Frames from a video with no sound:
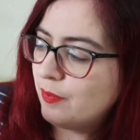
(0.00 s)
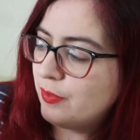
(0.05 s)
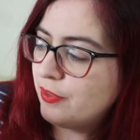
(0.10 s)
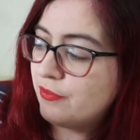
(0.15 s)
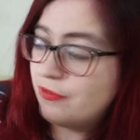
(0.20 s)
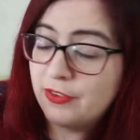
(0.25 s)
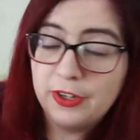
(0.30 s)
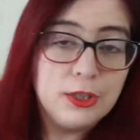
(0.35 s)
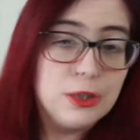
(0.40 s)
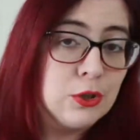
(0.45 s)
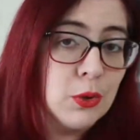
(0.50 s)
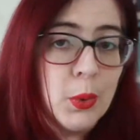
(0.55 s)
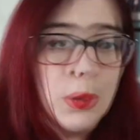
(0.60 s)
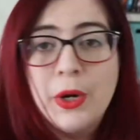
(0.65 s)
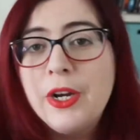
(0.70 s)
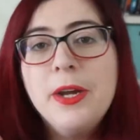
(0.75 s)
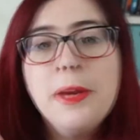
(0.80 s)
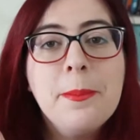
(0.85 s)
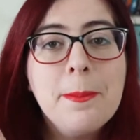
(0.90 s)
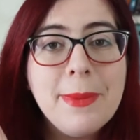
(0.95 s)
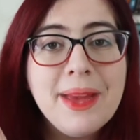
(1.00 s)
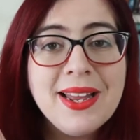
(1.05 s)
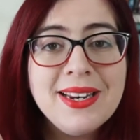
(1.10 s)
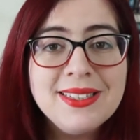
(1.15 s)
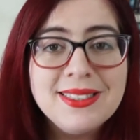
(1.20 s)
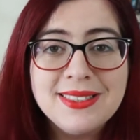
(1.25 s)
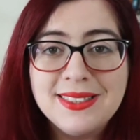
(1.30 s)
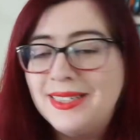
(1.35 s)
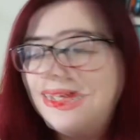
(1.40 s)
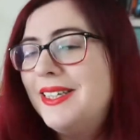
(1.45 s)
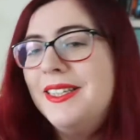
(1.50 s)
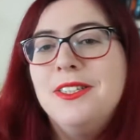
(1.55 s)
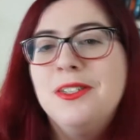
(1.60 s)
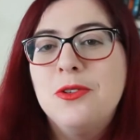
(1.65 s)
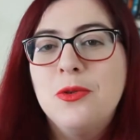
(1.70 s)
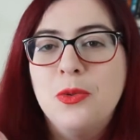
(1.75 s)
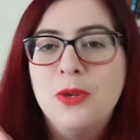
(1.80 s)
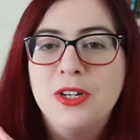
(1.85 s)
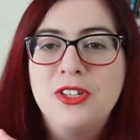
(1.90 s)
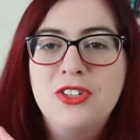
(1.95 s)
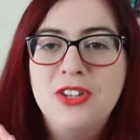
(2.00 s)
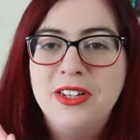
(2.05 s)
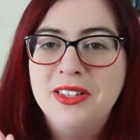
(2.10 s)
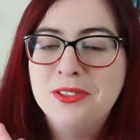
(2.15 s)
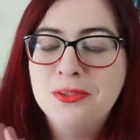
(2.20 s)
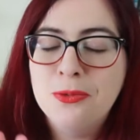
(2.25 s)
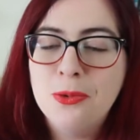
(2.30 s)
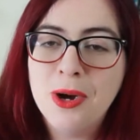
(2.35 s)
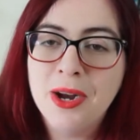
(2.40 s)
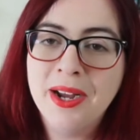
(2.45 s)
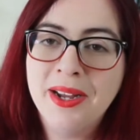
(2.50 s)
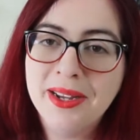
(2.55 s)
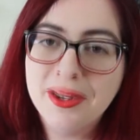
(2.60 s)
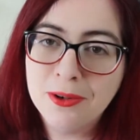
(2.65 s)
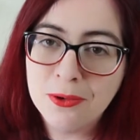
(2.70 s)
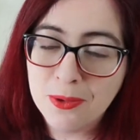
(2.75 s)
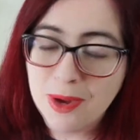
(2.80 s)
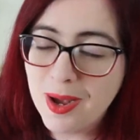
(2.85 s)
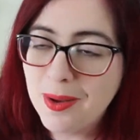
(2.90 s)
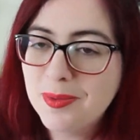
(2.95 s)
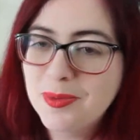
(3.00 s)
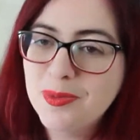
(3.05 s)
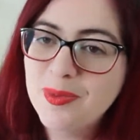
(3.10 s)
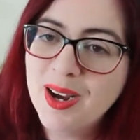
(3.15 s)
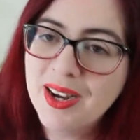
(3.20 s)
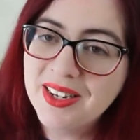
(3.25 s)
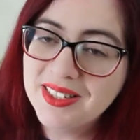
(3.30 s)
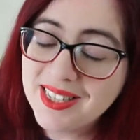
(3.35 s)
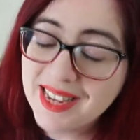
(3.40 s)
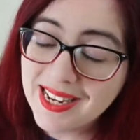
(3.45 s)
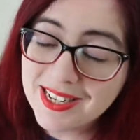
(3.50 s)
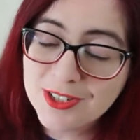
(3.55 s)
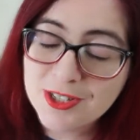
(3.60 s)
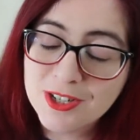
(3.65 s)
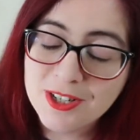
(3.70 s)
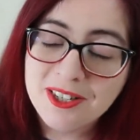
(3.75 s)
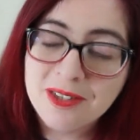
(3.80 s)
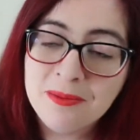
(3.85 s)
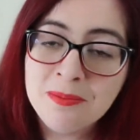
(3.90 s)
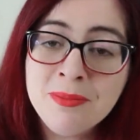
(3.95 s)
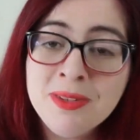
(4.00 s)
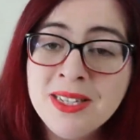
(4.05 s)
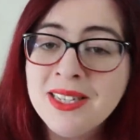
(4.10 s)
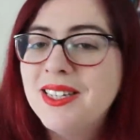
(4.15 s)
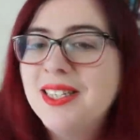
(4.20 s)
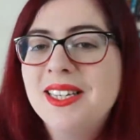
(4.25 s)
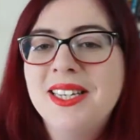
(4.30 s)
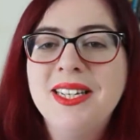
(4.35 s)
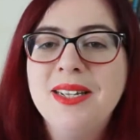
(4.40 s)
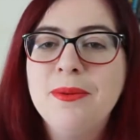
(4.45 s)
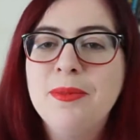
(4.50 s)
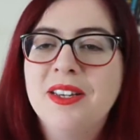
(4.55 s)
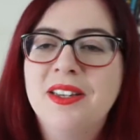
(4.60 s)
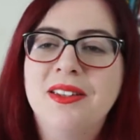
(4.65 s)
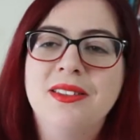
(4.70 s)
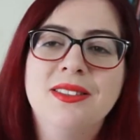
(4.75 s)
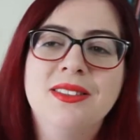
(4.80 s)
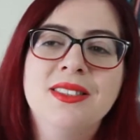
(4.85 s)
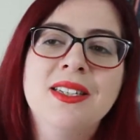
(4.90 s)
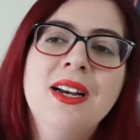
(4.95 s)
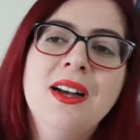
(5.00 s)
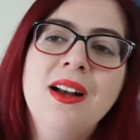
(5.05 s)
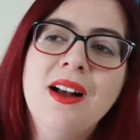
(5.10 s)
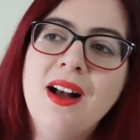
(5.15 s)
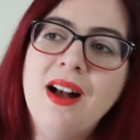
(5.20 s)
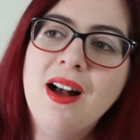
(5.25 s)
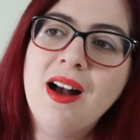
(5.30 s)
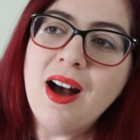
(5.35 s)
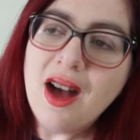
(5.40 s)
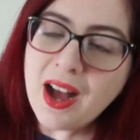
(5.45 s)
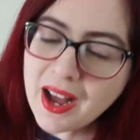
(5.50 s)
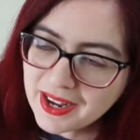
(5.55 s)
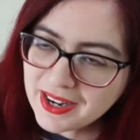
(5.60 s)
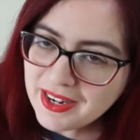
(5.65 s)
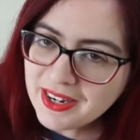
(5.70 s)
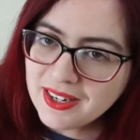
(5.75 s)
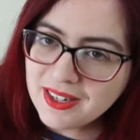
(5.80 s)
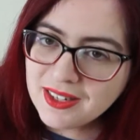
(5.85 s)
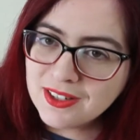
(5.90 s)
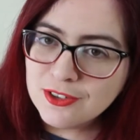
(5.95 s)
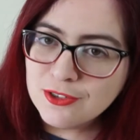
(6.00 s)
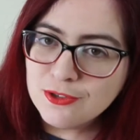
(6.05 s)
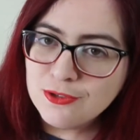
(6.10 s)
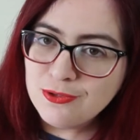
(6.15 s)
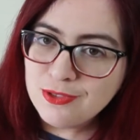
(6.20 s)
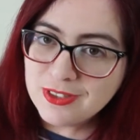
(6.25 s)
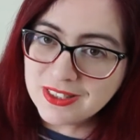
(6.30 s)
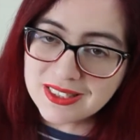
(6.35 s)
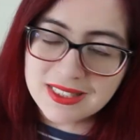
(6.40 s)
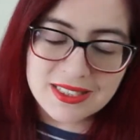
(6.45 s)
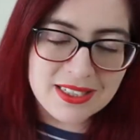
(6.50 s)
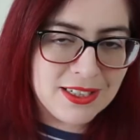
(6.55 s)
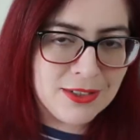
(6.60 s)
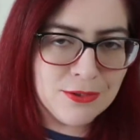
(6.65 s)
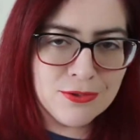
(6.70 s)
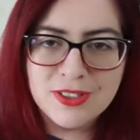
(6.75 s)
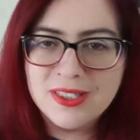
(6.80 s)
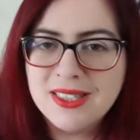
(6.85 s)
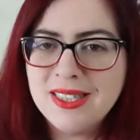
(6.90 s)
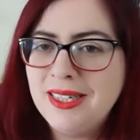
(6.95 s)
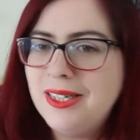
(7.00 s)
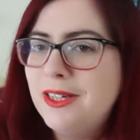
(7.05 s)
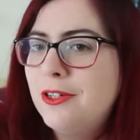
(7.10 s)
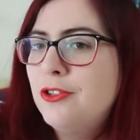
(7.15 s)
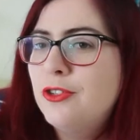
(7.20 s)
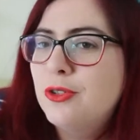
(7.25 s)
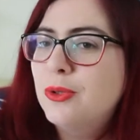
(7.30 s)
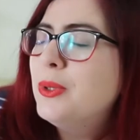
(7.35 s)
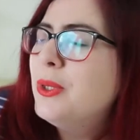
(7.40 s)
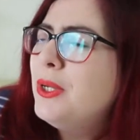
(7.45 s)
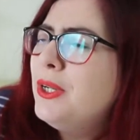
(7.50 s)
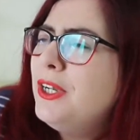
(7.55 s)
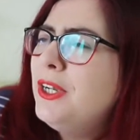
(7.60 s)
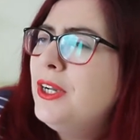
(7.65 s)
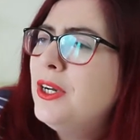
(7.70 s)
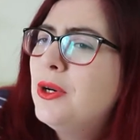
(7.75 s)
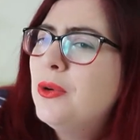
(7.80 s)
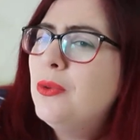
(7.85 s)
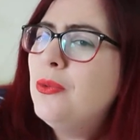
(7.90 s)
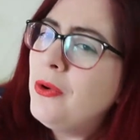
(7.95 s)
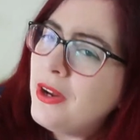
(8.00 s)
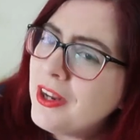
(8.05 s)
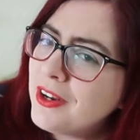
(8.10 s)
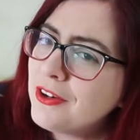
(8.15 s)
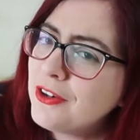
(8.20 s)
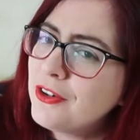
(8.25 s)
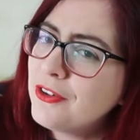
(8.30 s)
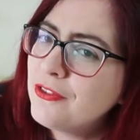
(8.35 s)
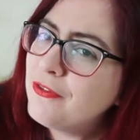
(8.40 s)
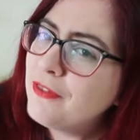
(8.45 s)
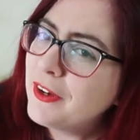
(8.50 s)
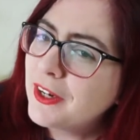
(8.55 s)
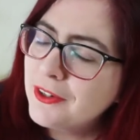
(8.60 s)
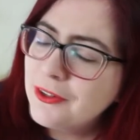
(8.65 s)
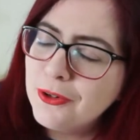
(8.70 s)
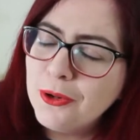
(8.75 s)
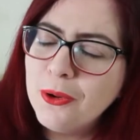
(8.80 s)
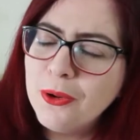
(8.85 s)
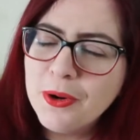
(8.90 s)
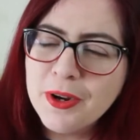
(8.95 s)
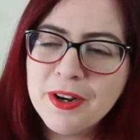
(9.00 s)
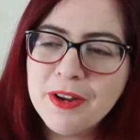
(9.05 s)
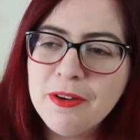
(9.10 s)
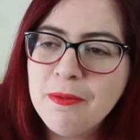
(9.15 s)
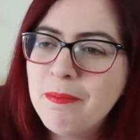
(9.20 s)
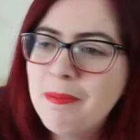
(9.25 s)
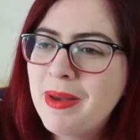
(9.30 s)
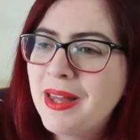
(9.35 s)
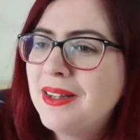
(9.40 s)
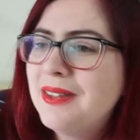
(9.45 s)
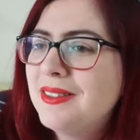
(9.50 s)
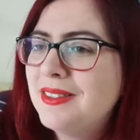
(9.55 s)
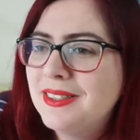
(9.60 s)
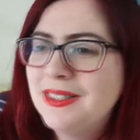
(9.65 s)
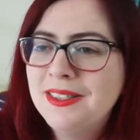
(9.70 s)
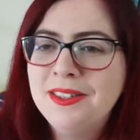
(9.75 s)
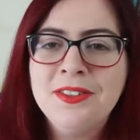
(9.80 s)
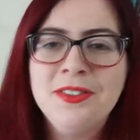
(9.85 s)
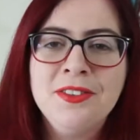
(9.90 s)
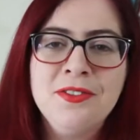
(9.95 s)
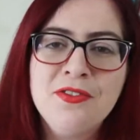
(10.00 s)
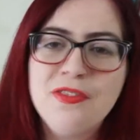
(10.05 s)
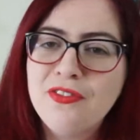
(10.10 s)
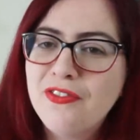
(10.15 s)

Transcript: Victorian medicine, which is what grabbed my attention immediately because I really, really enjoy weird Victorian medicine